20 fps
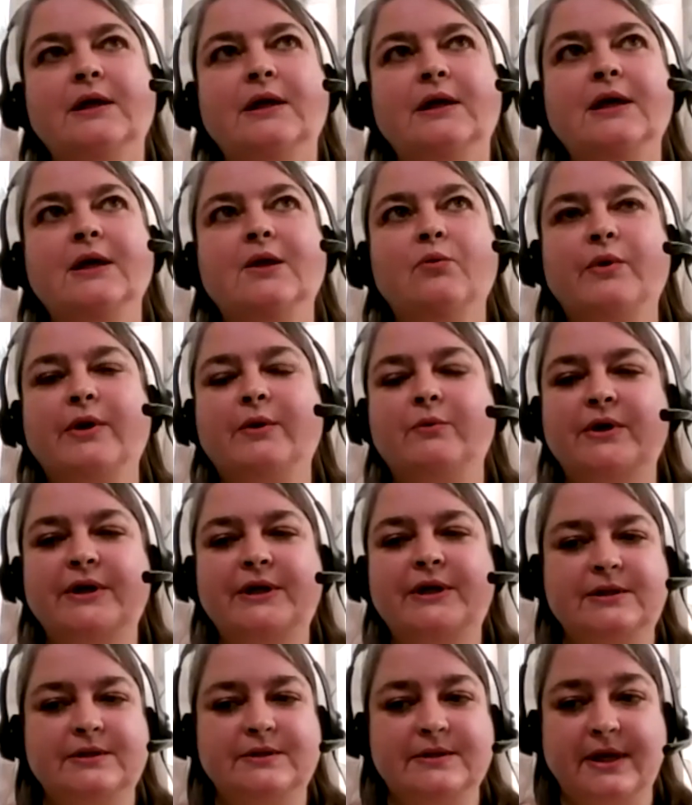we
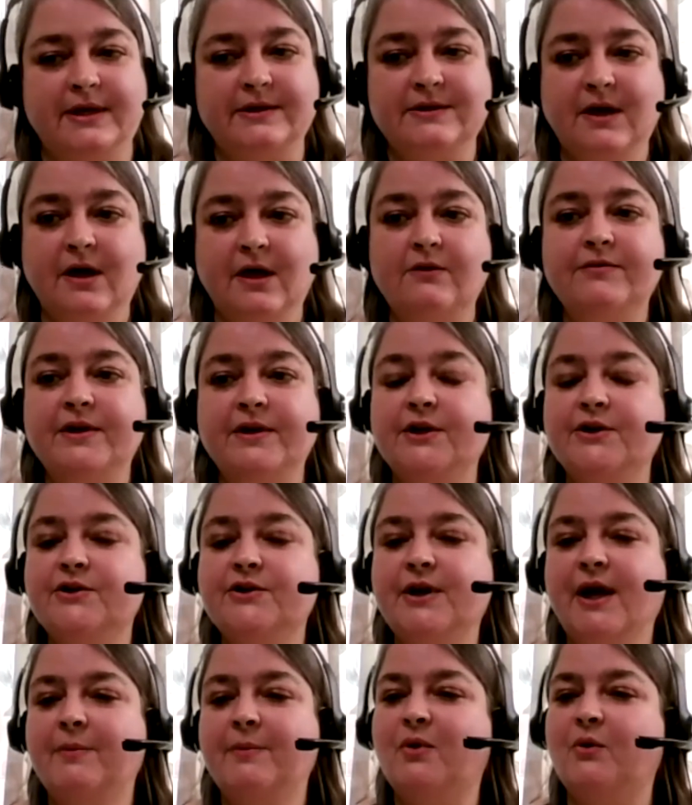wouldn't say
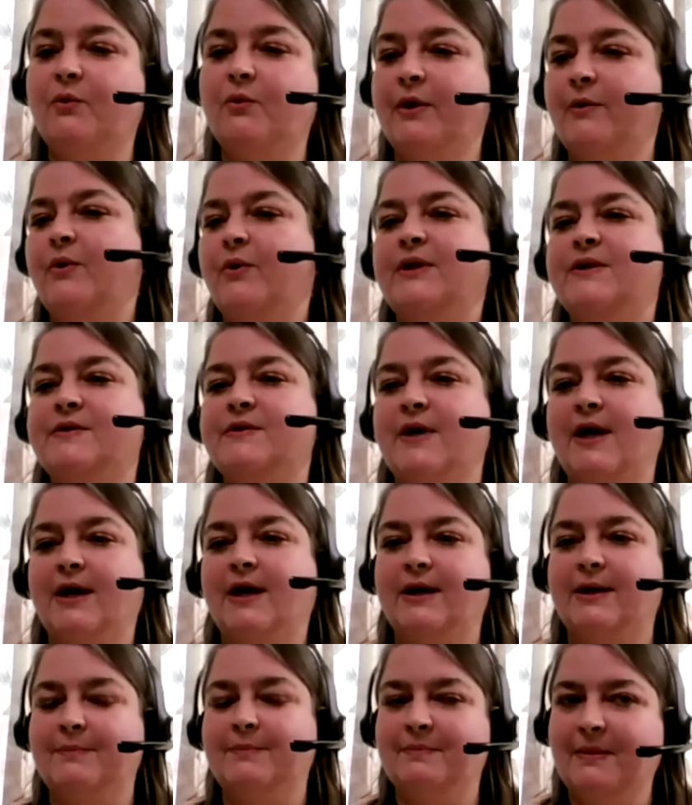self-initiate, but we would
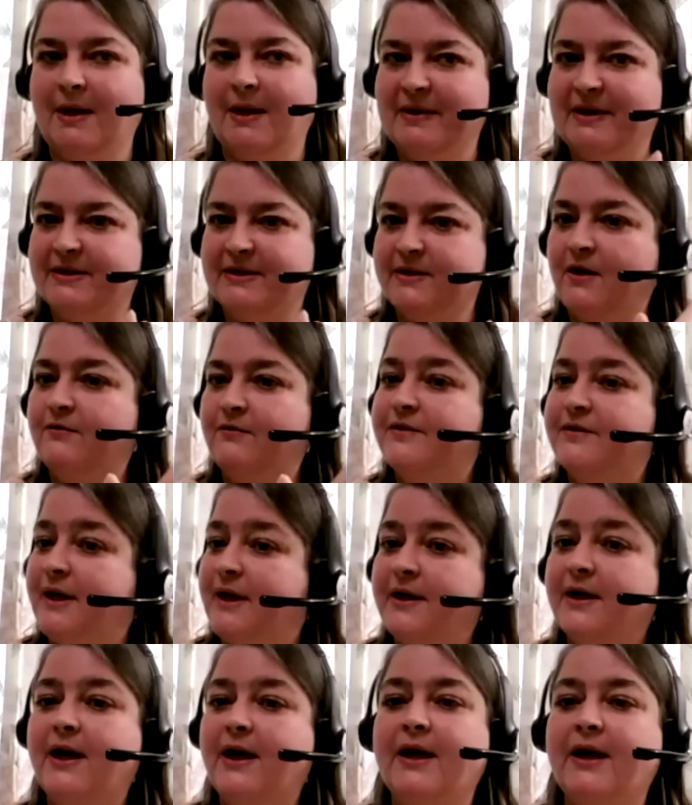say maybe
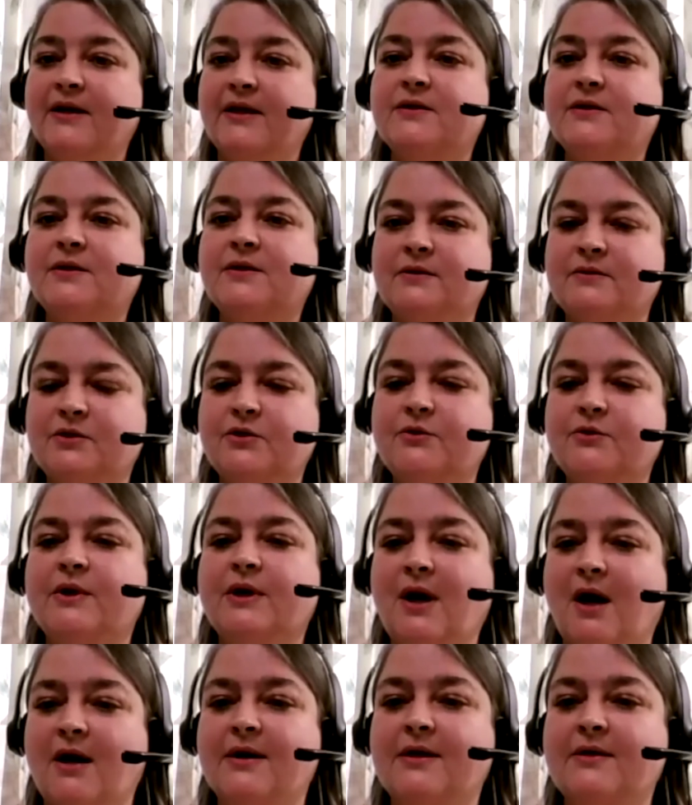self-dedicate to a
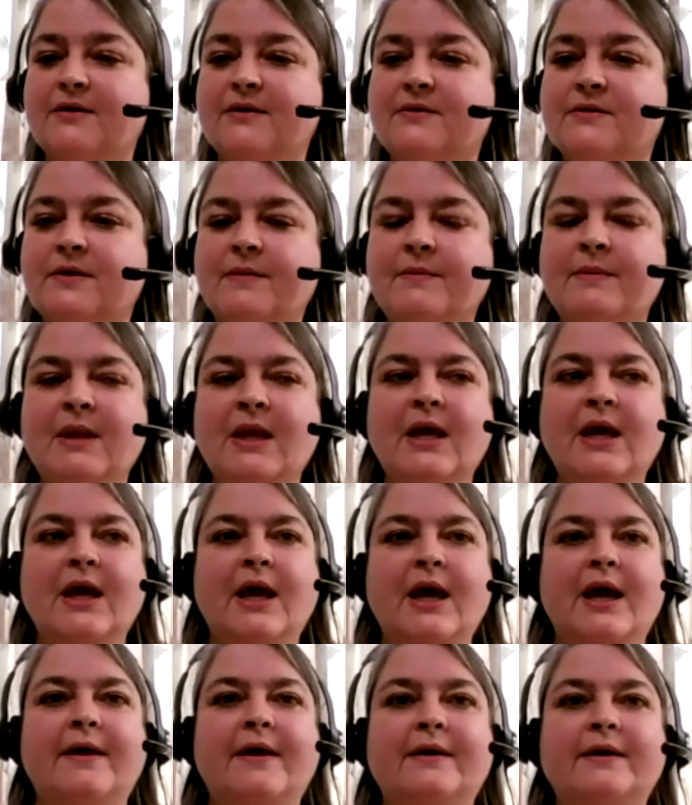goddess.
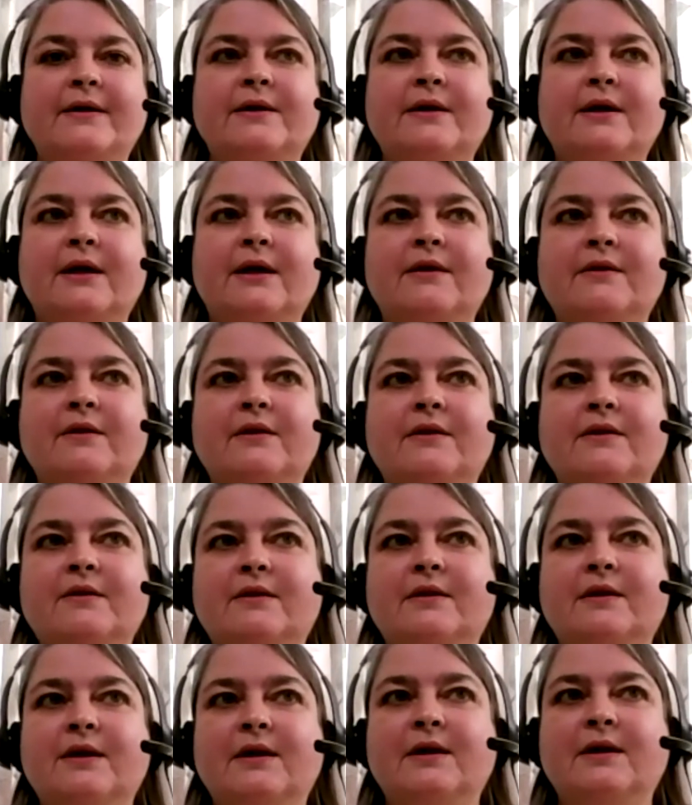And
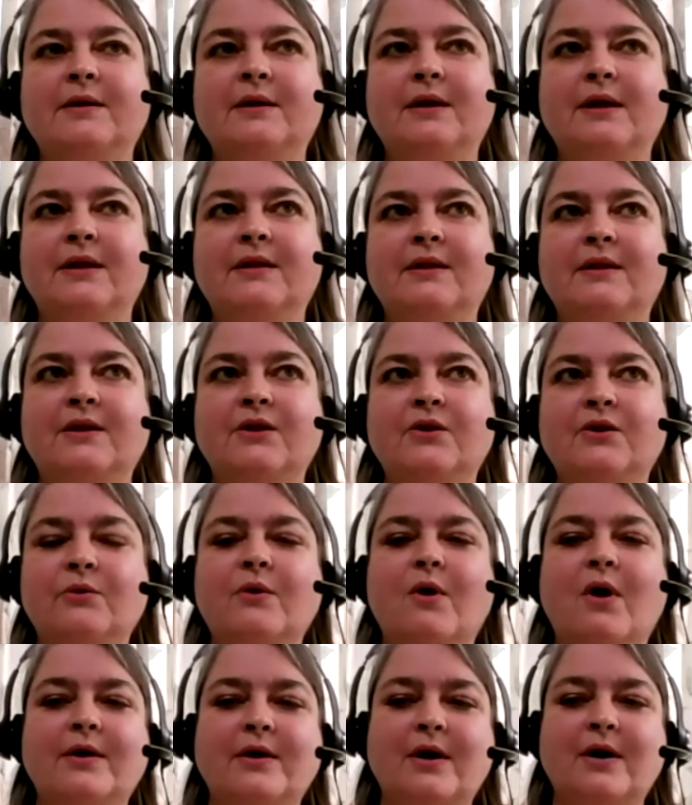you
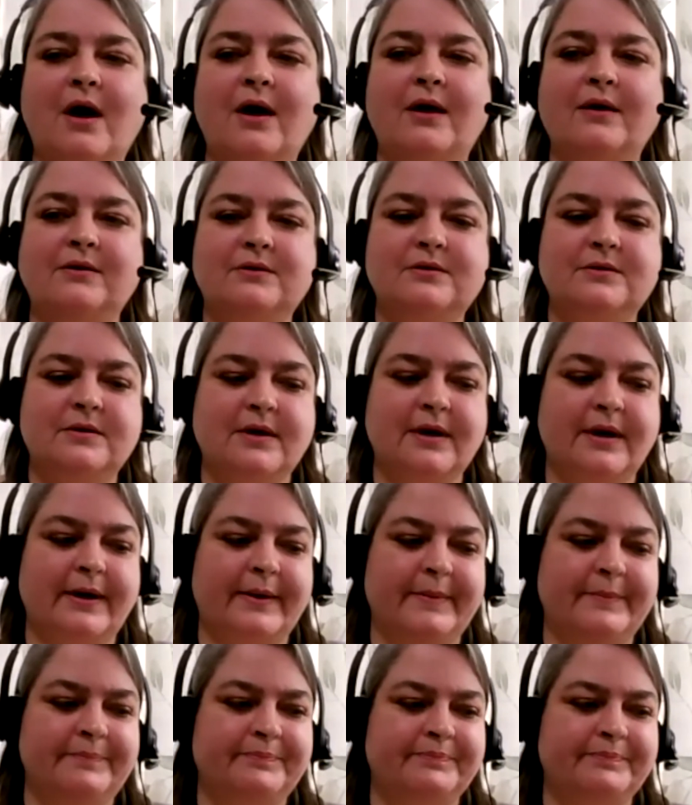are not
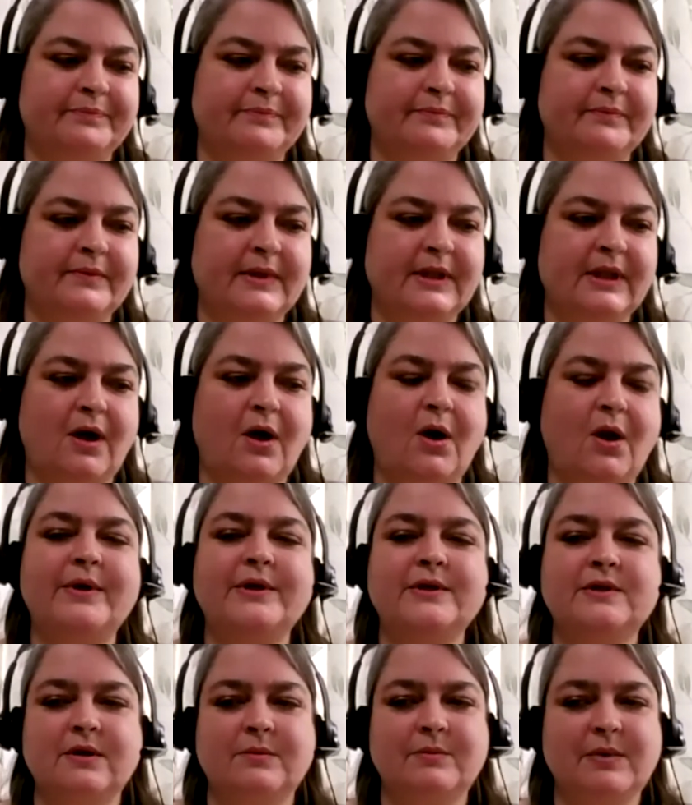
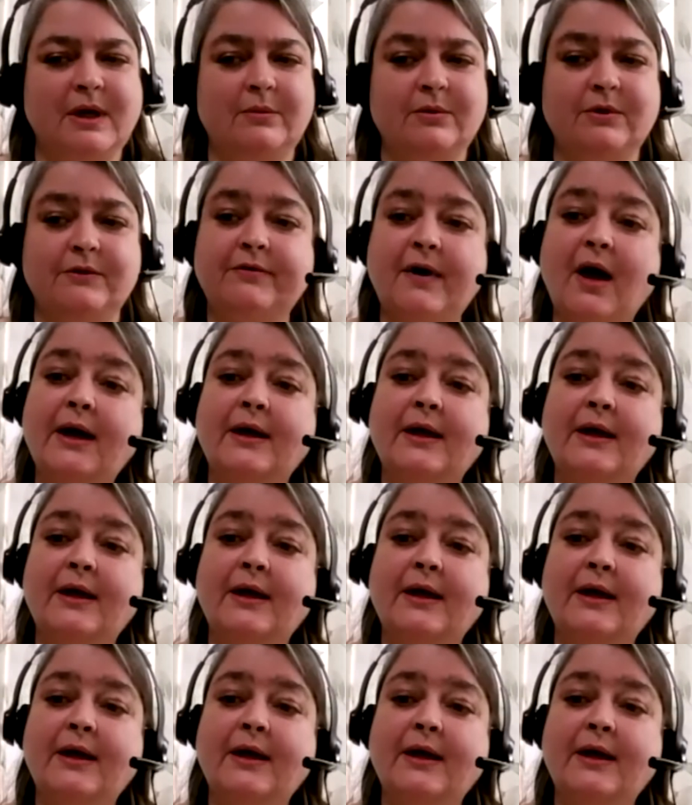always going to be able to find